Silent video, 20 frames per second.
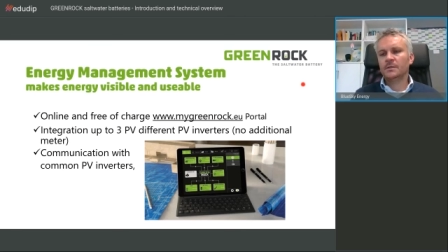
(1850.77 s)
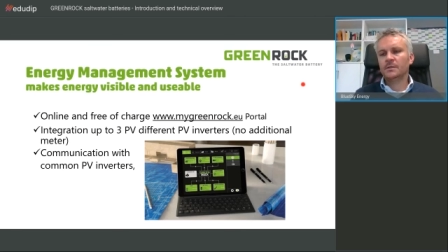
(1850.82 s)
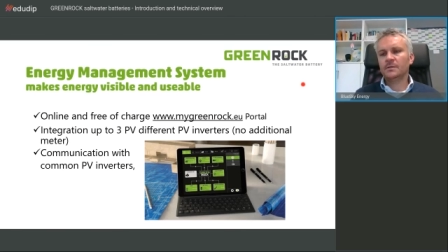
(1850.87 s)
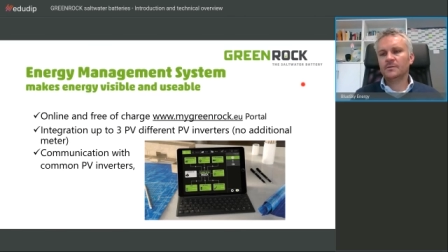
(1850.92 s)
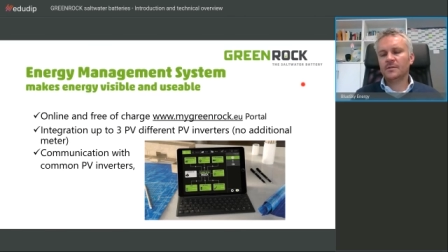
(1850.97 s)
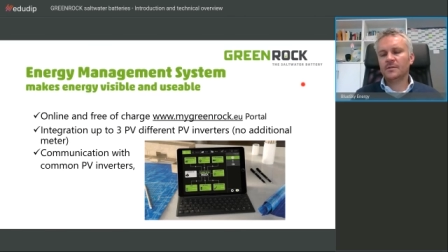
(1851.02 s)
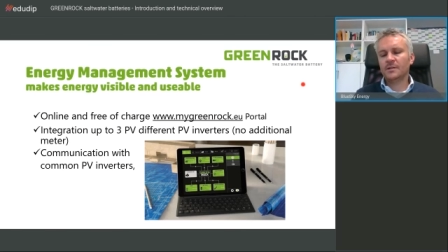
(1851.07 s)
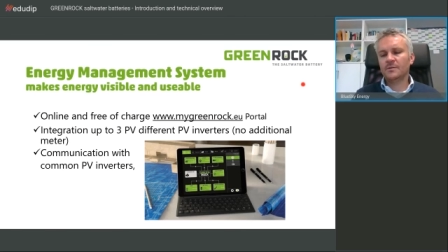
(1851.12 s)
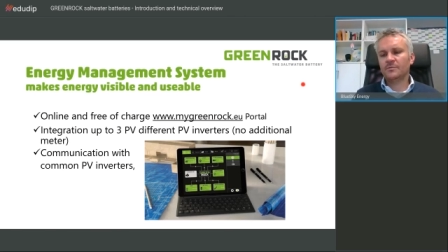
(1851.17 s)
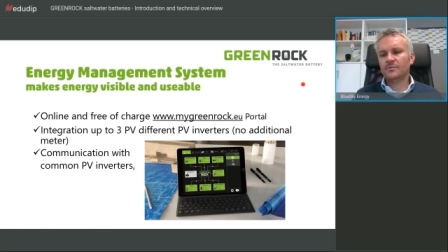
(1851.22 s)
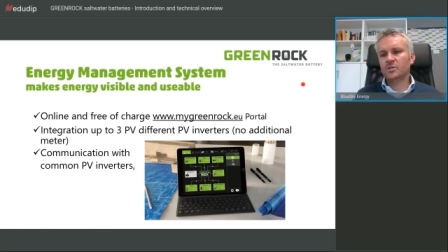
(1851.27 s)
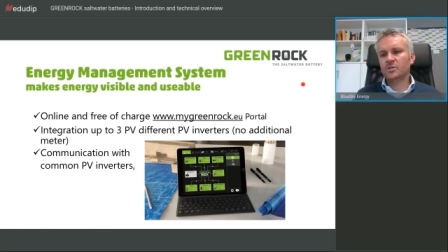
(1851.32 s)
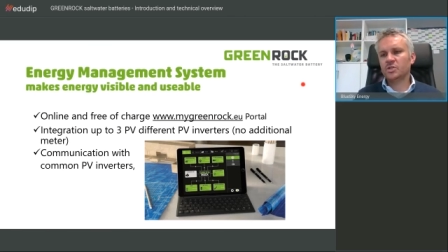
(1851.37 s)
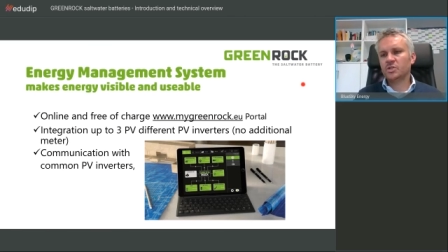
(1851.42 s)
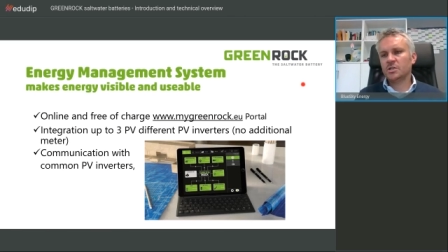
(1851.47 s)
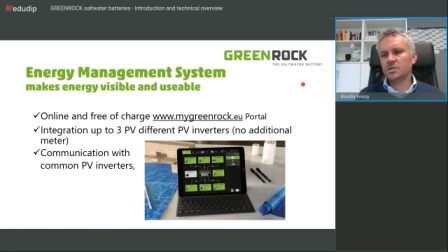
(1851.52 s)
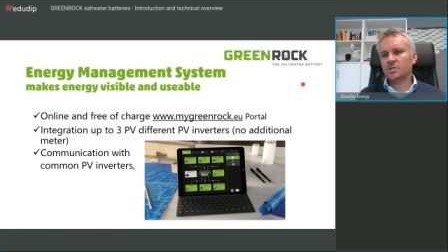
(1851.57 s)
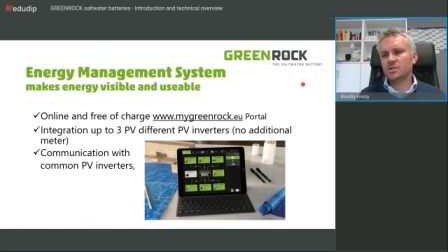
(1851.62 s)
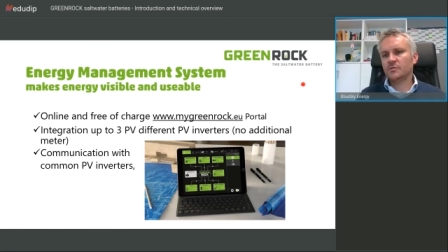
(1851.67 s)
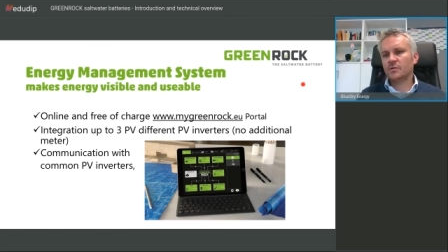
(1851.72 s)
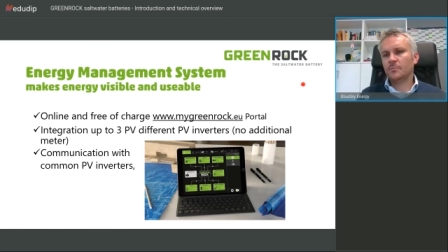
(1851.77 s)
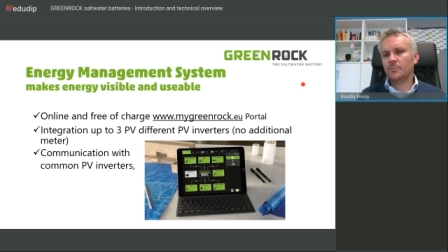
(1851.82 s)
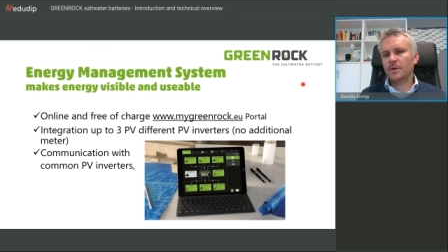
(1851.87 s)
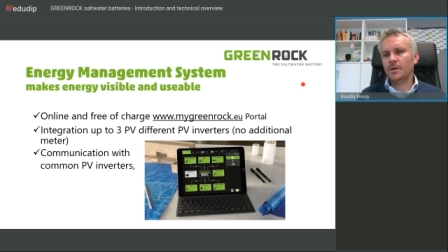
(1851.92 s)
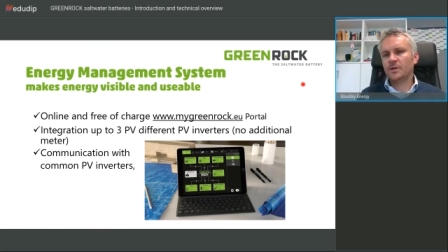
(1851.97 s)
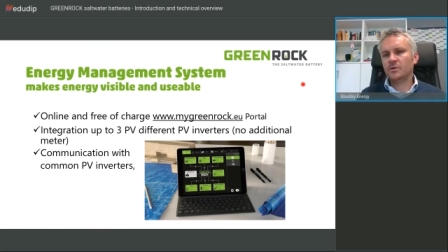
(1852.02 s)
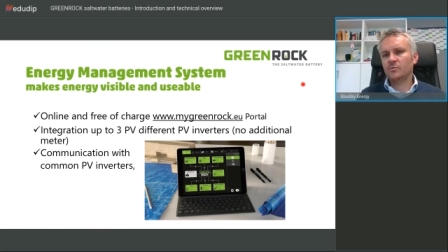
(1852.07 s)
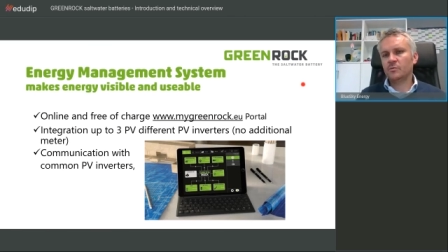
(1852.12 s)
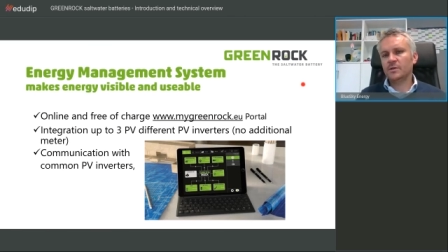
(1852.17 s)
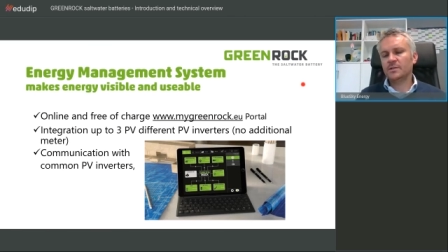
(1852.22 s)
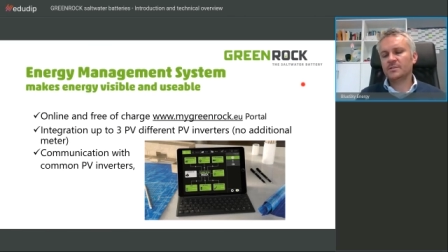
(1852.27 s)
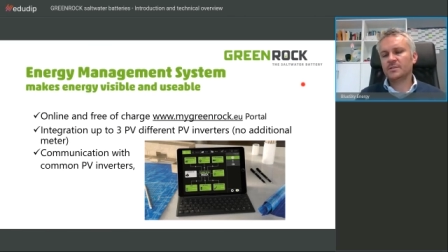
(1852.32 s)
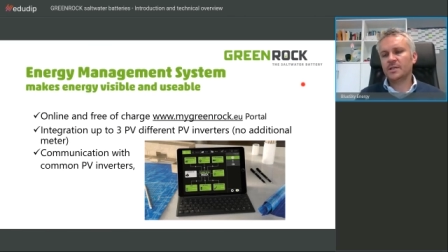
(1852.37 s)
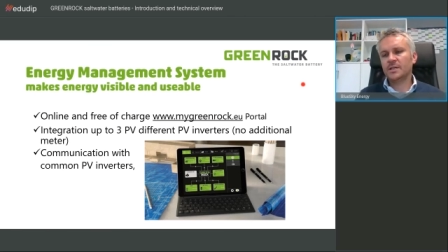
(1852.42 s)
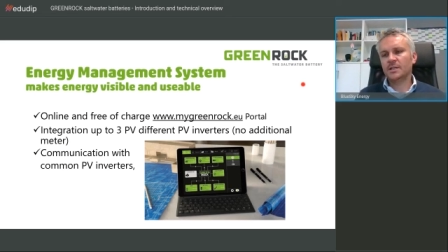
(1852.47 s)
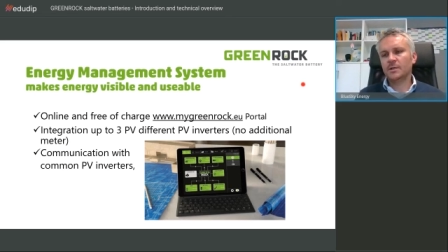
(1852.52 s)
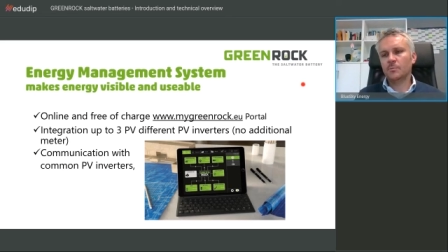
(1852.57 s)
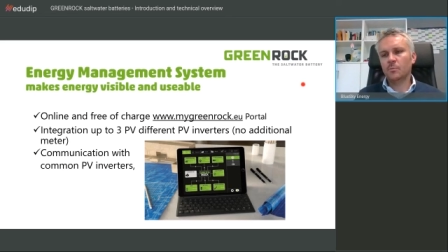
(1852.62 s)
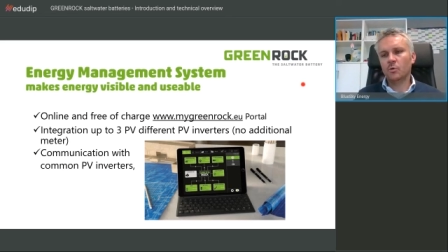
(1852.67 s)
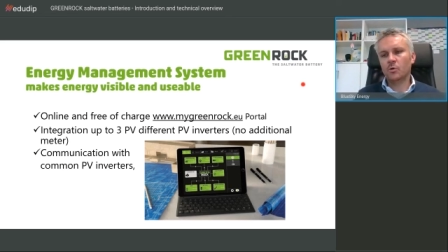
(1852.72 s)
But the benchmark is we're
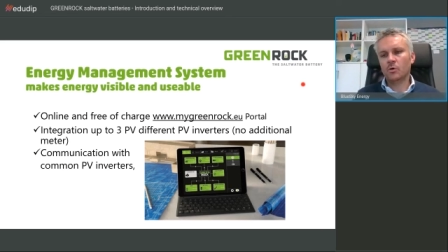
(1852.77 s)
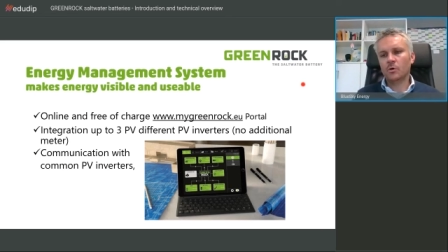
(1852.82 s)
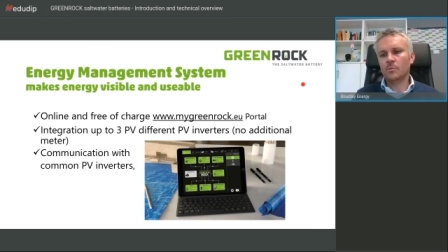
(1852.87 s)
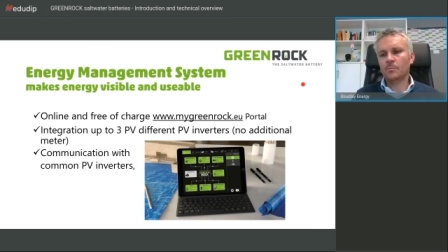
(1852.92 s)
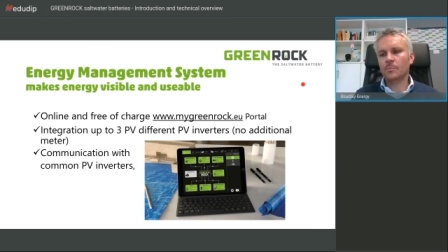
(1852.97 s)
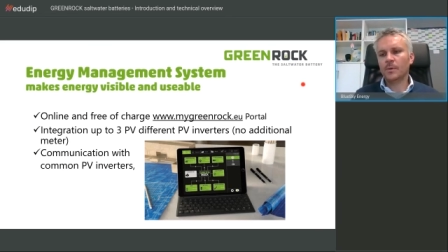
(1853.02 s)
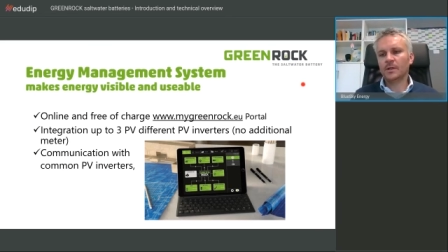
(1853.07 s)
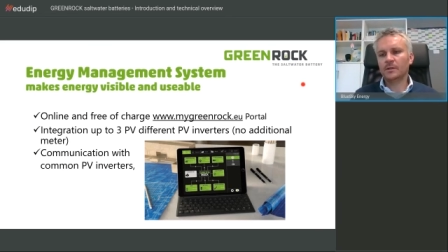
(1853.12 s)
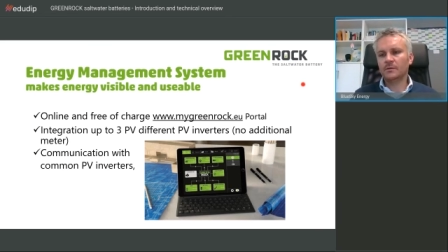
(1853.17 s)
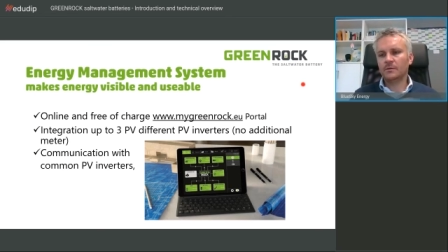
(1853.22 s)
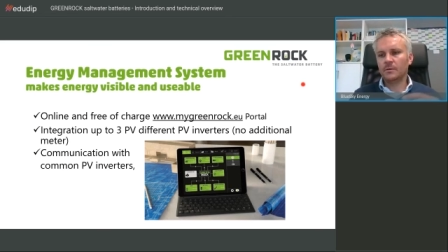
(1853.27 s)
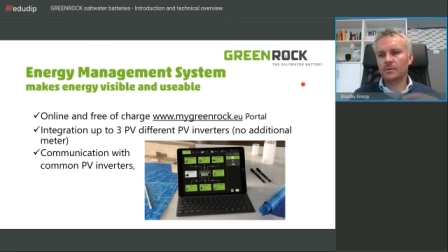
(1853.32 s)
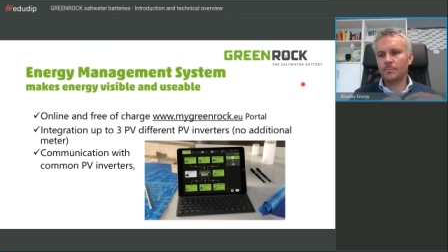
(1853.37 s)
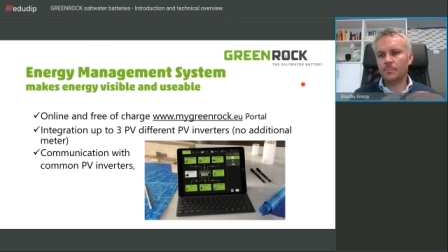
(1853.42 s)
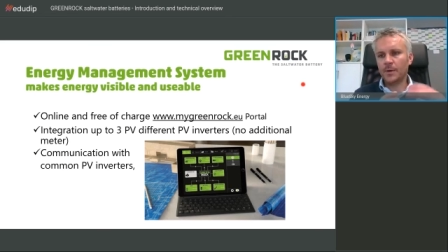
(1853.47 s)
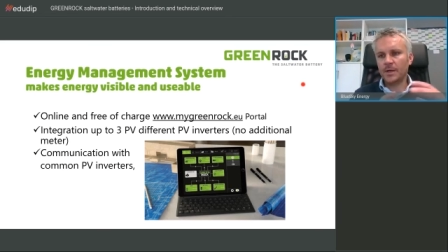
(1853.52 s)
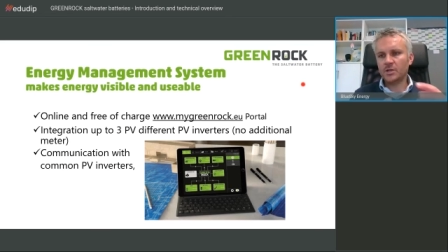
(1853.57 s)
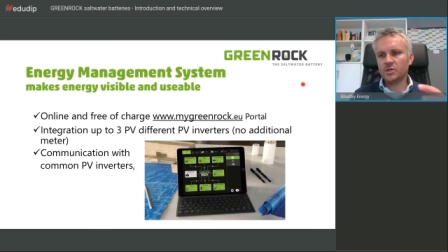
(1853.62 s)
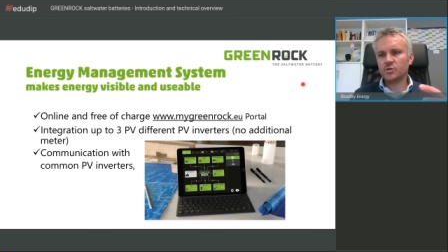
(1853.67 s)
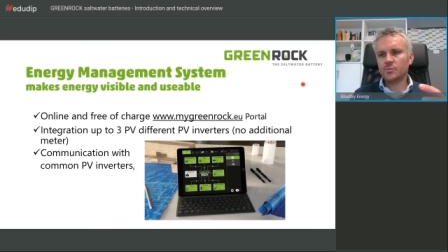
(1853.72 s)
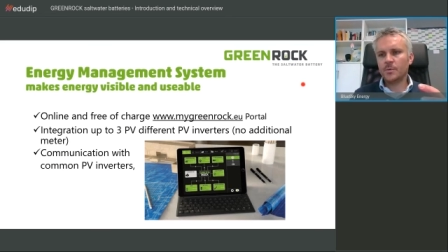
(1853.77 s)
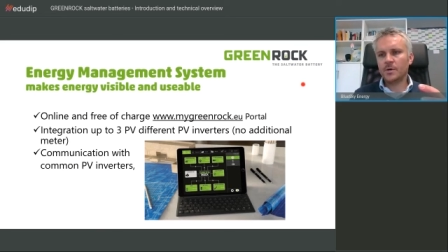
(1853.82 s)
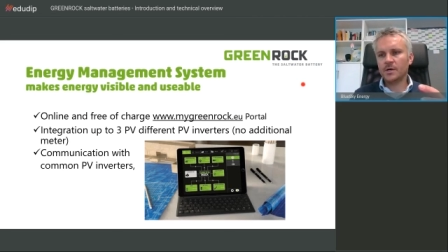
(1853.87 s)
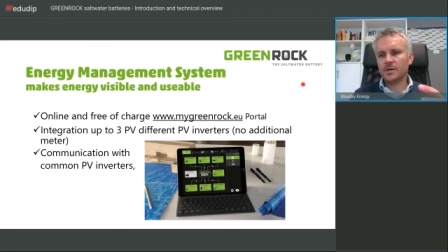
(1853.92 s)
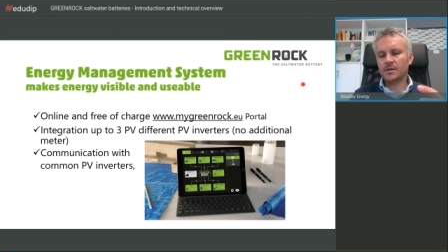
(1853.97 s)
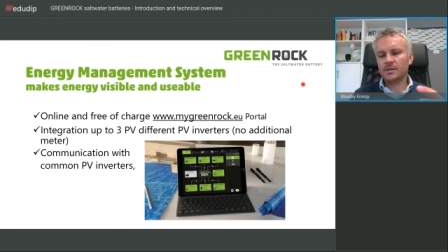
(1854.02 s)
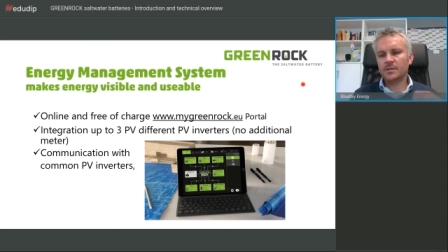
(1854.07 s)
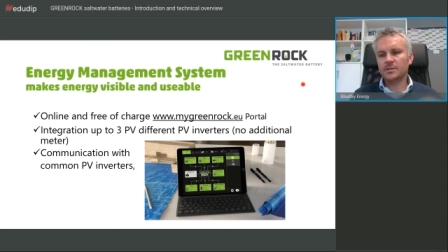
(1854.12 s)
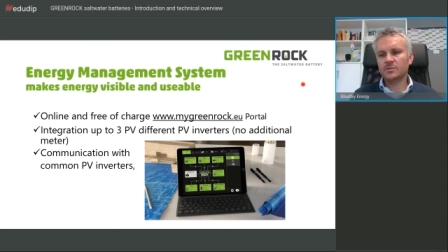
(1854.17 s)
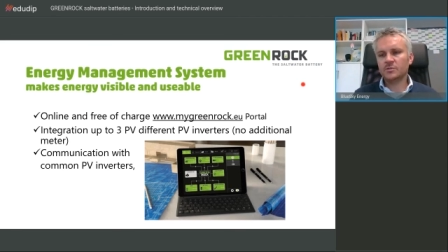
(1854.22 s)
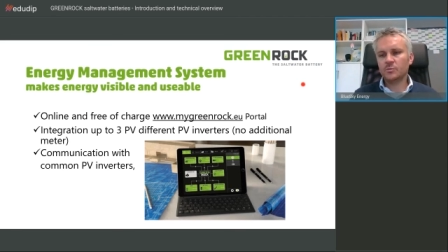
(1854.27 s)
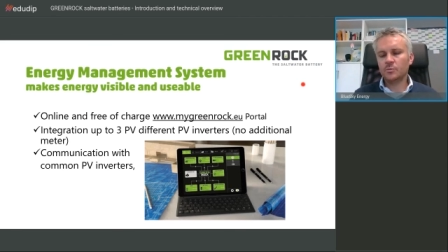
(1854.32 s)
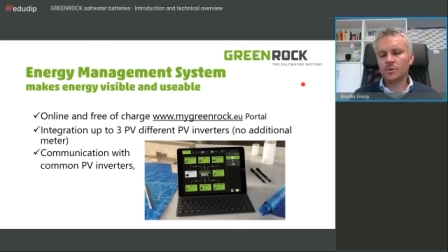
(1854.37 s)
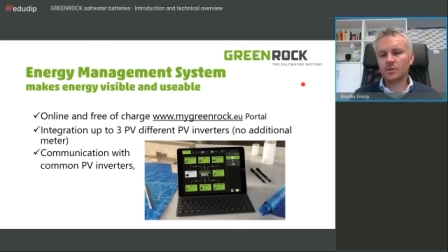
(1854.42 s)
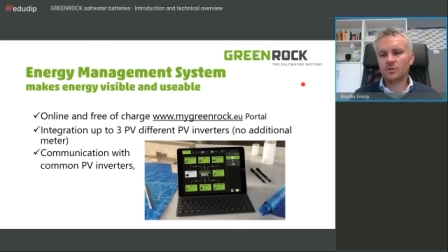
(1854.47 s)
talking about 1.5%